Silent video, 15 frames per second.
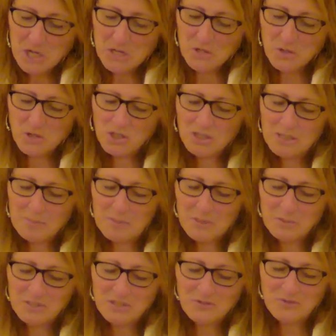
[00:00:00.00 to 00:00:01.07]
Though
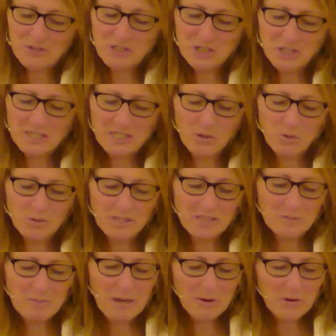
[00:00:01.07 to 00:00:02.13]
Columbia was officially only
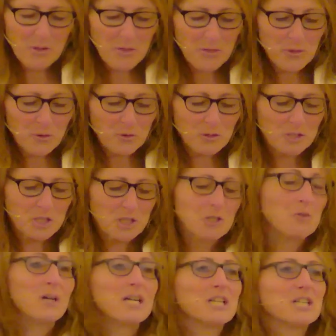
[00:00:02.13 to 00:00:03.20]
about a third
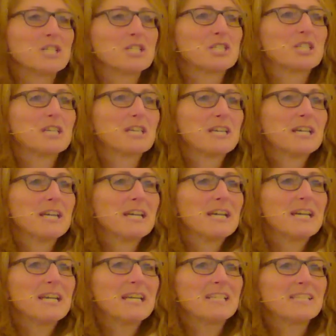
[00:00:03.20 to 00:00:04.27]
Jewish,
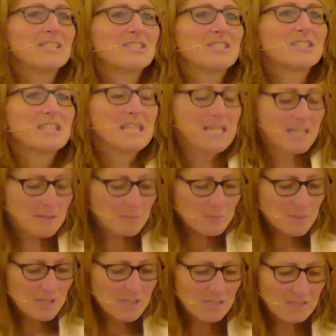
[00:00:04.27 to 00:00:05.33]
it
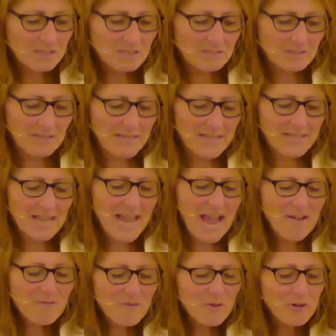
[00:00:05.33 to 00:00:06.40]
seemed like
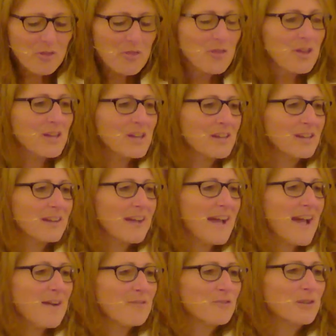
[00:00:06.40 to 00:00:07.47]
everything,
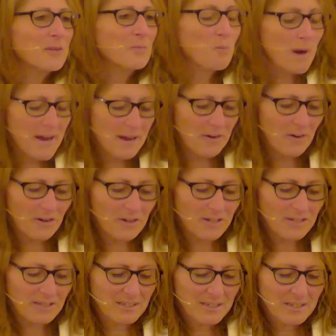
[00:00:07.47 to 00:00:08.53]
everywhere,
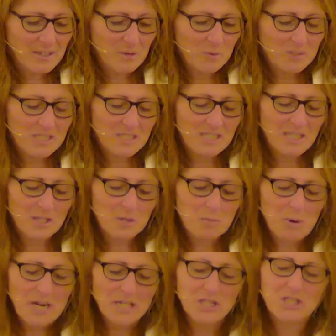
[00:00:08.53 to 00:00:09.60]
was a
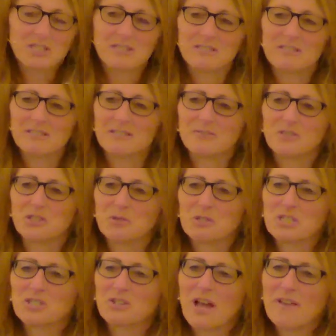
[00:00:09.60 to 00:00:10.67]
celebration of
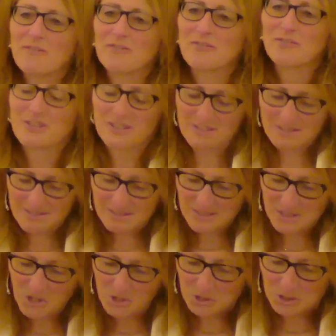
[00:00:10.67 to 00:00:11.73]
Jewish life
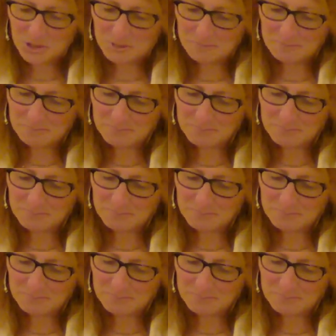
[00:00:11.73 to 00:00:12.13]
and culture.